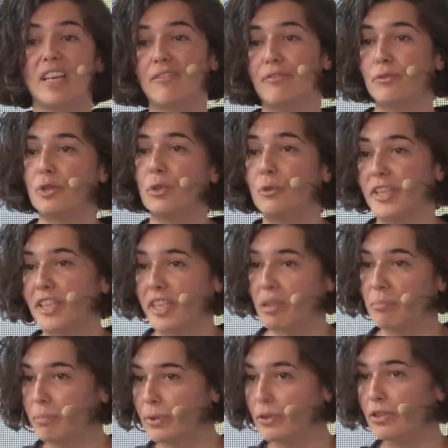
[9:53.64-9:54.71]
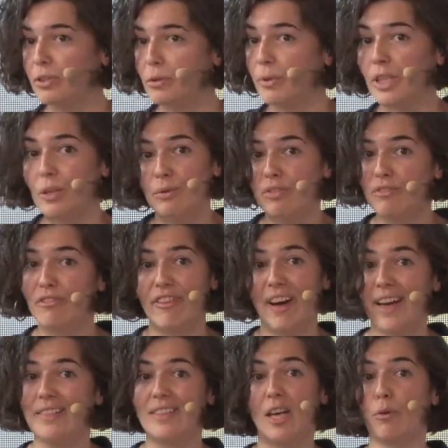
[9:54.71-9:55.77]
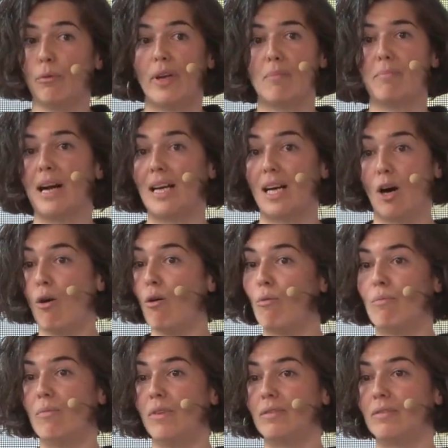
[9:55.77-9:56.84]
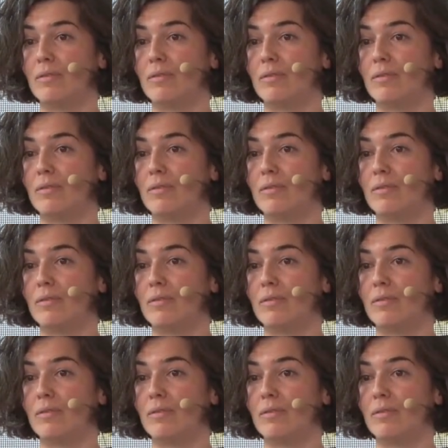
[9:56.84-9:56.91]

if we were hippos, we couldn't find our way back home.